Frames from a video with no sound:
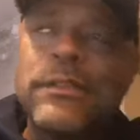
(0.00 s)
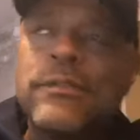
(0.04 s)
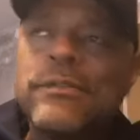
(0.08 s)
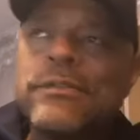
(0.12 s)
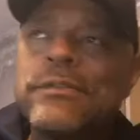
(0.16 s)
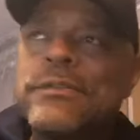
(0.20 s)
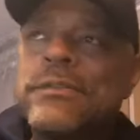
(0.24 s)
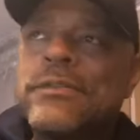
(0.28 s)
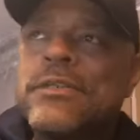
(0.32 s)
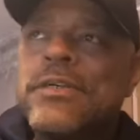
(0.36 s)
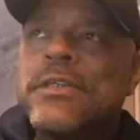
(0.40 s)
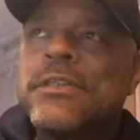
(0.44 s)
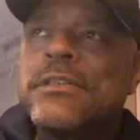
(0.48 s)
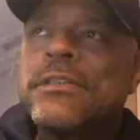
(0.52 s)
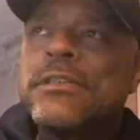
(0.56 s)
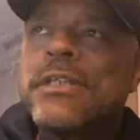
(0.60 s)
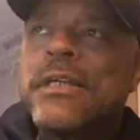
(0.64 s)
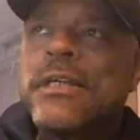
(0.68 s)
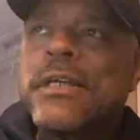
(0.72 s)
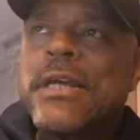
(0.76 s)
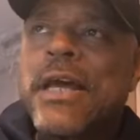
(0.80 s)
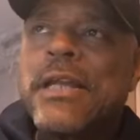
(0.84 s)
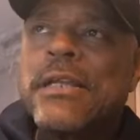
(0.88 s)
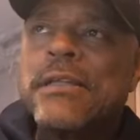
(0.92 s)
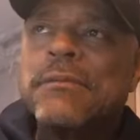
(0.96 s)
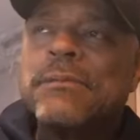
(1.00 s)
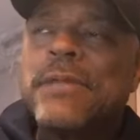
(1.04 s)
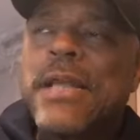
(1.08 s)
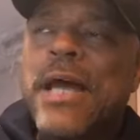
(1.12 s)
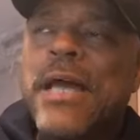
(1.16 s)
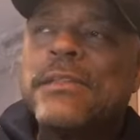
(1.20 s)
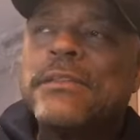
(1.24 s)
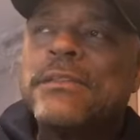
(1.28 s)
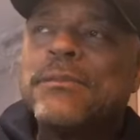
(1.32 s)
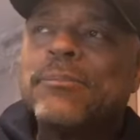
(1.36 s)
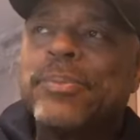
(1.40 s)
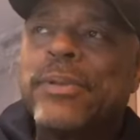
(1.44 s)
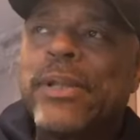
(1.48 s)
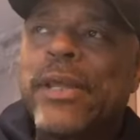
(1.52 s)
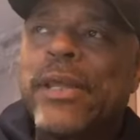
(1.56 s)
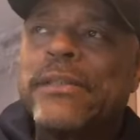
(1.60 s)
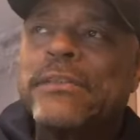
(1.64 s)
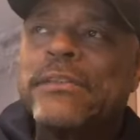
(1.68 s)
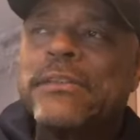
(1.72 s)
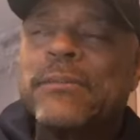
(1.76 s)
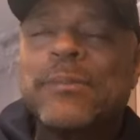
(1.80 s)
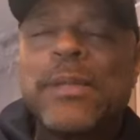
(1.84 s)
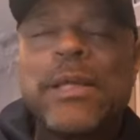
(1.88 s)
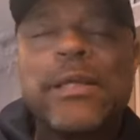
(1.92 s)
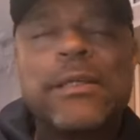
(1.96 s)
Of course, I got them license
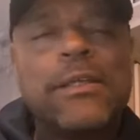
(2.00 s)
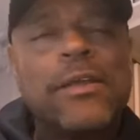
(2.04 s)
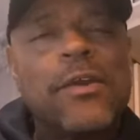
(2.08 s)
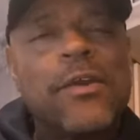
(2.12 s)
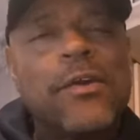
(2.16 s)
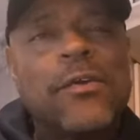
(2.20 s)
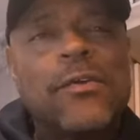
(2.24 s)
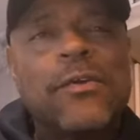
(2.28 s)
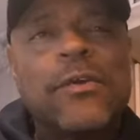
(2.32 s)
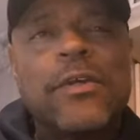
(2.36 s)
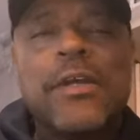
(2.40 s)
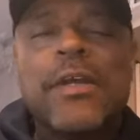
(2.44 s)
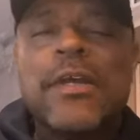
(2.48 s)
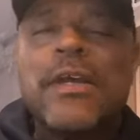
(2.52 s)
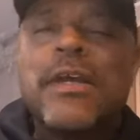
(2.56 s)
plates. I'm like, yo.